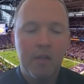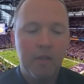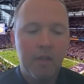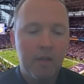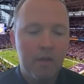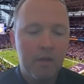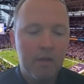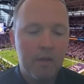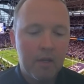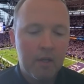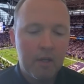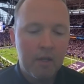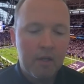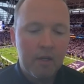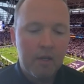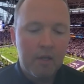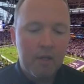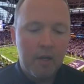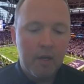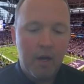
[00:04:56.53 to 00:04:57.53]
And then,
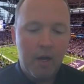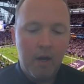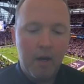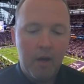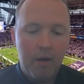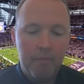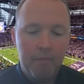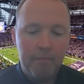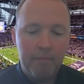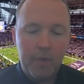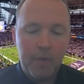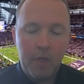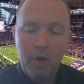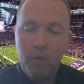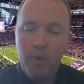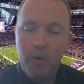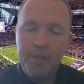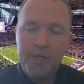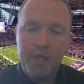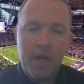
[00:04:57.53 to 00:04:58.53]

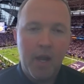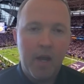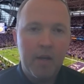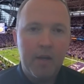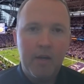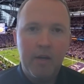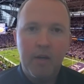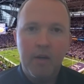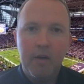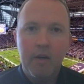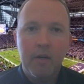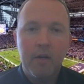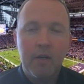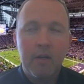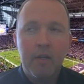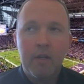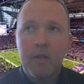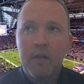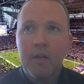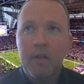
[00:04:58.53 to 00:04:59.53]
once I got
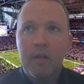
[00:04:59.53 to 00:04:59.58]
here,